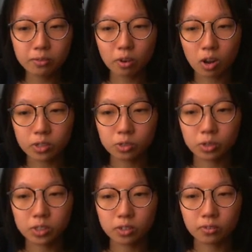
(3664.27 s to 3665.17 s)
for all
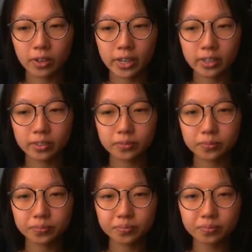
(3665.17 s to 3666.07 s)
sorts of like
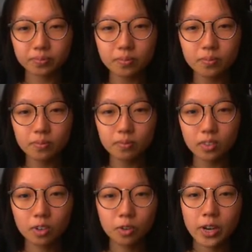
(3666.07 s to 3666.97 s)

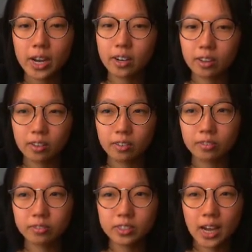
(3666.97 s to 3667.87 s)
creative
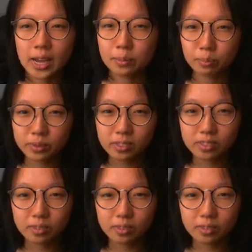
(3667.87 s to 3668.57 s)
types,